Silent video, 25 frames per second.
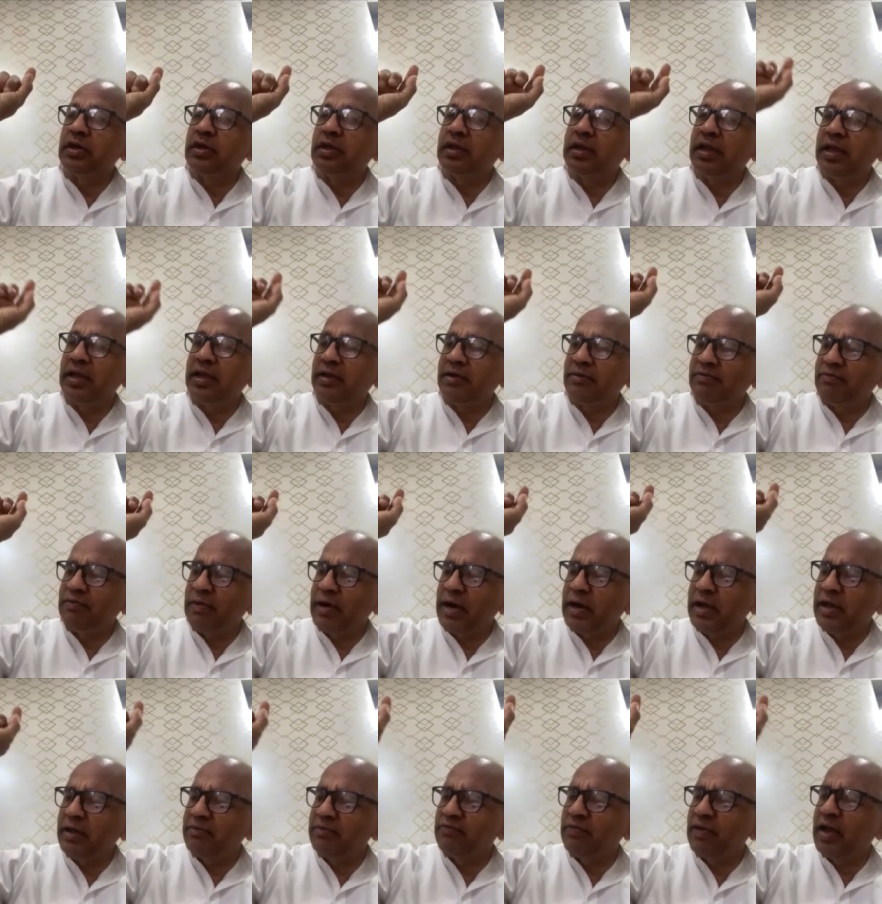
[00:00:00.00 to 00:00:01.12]
like a
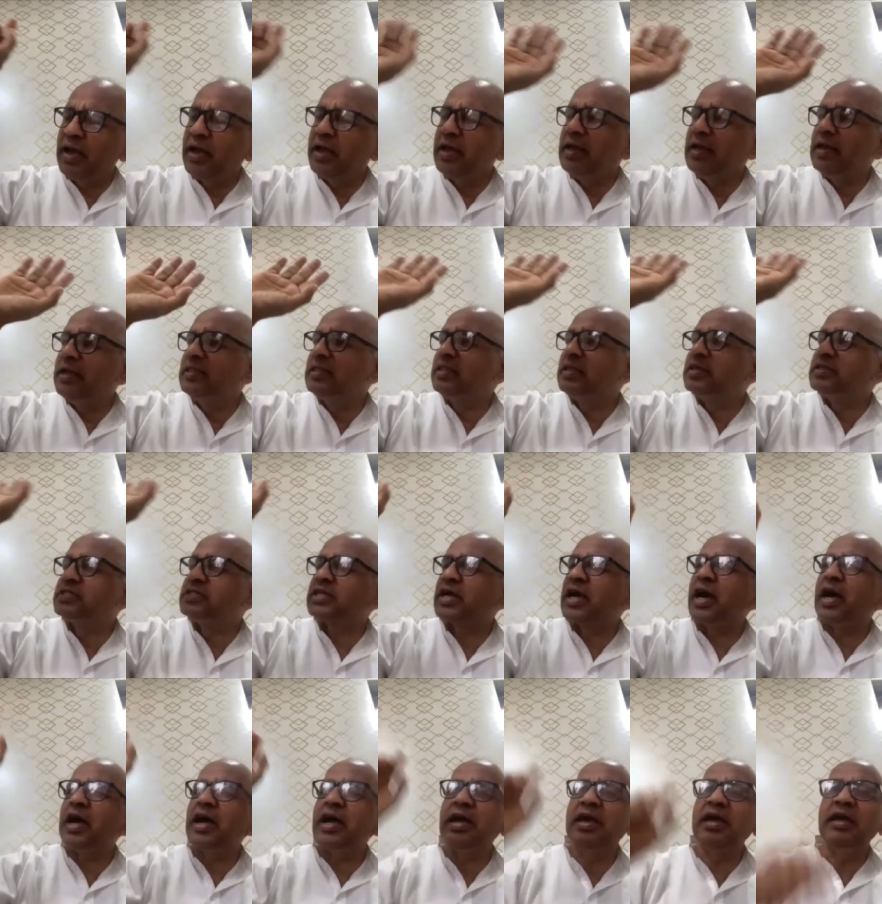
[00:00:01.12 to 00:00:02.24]
firefly in the
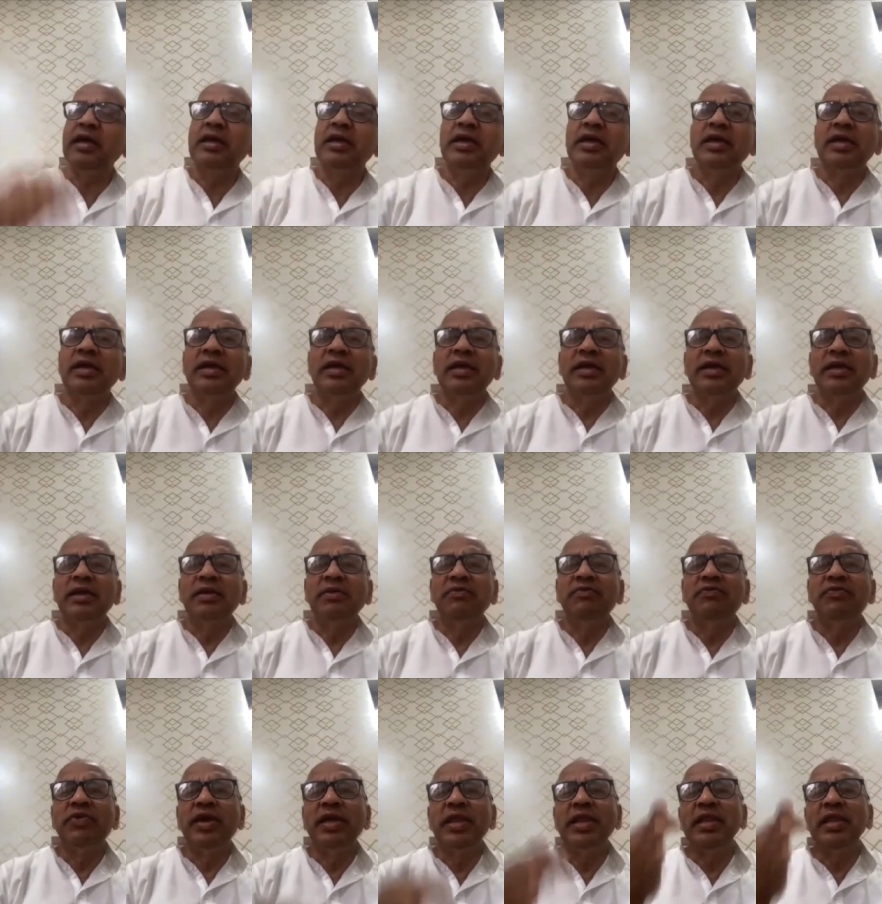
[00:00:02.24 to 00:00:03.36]
sky,
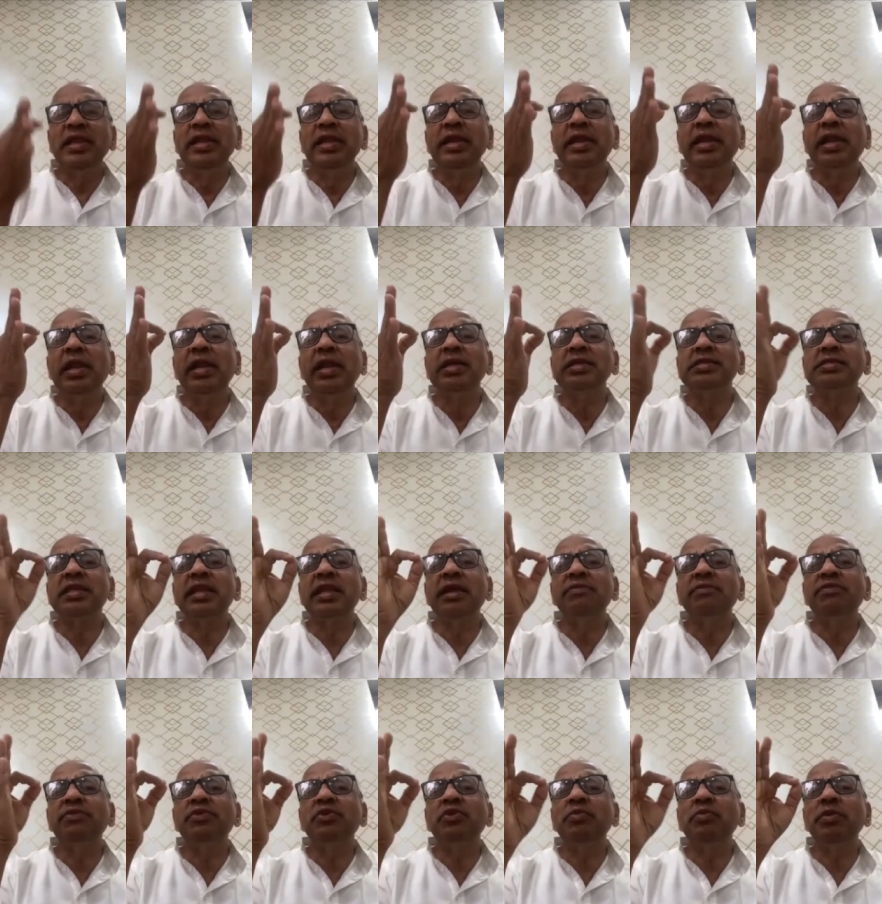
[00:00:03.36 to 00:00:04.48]
very little is left
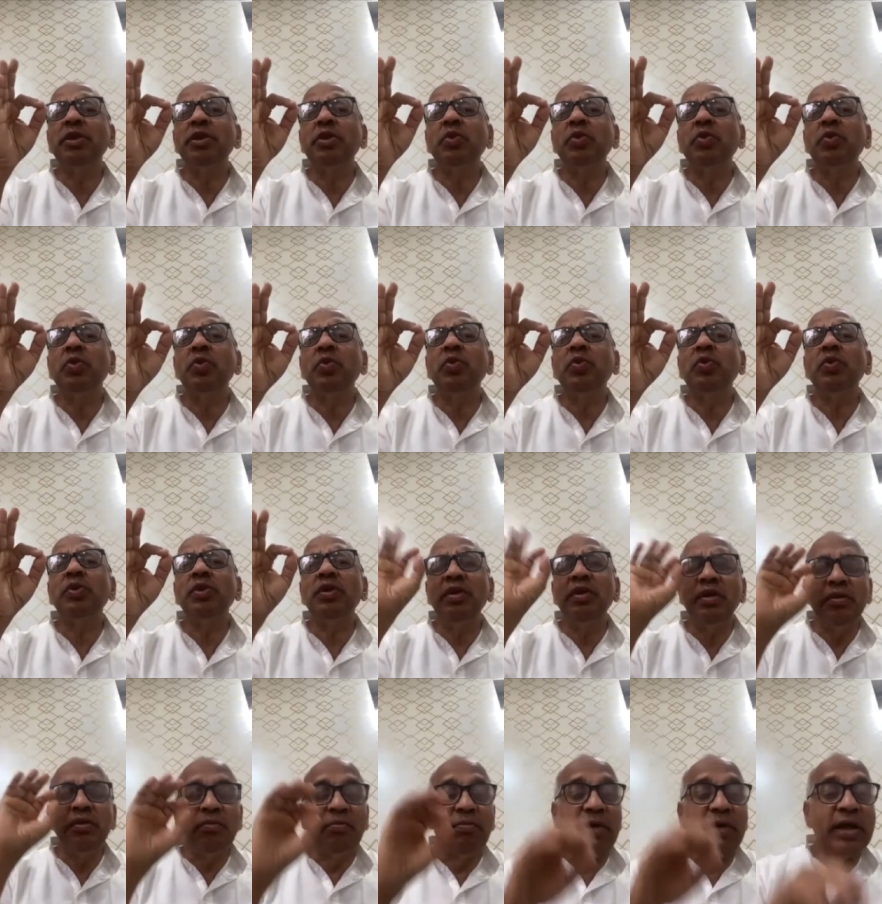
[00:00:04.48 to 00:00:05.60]
to be known
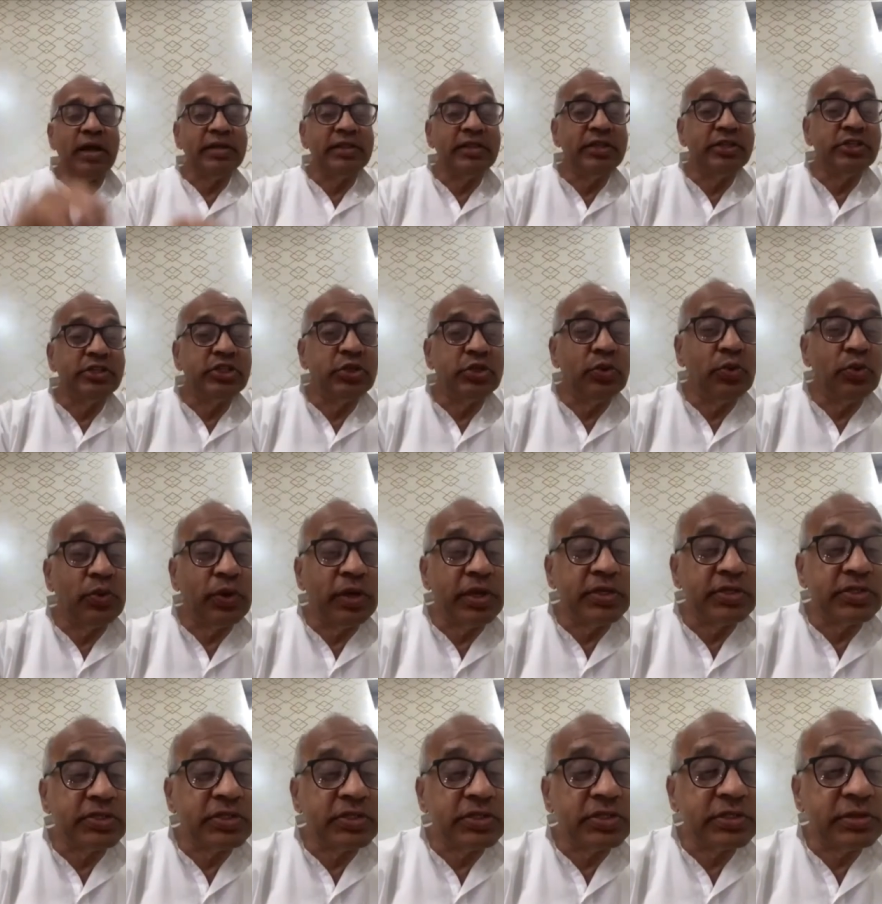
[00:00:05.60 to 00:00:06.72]
by these
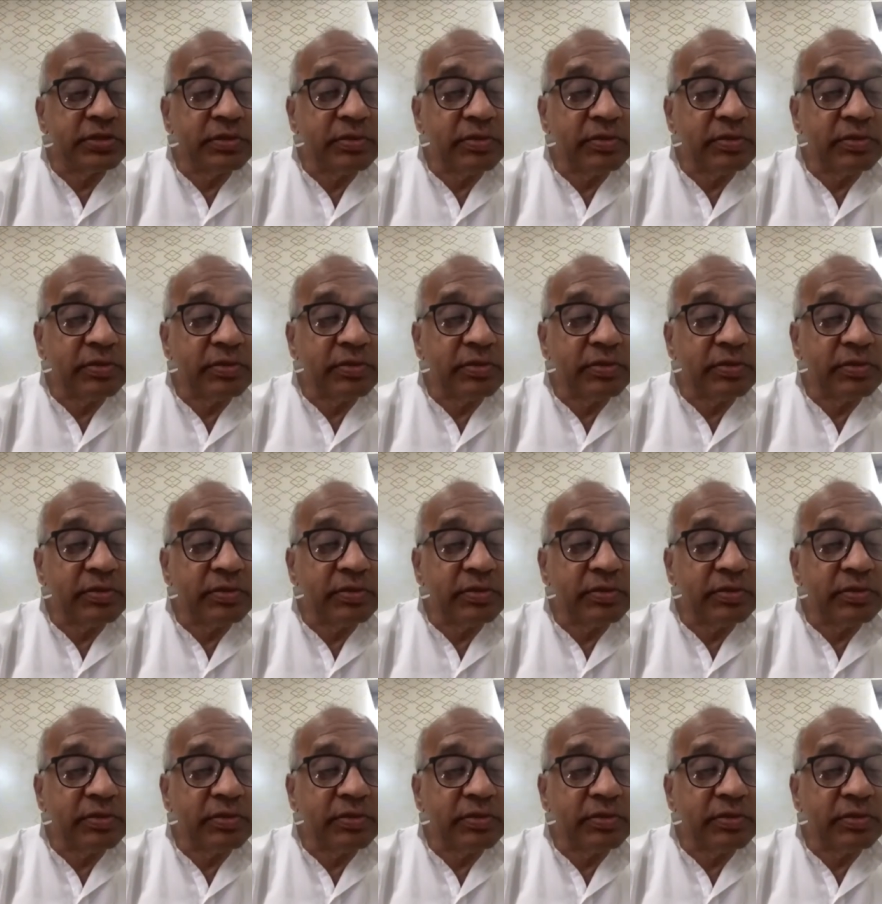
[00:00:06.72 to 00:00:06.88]
yogis.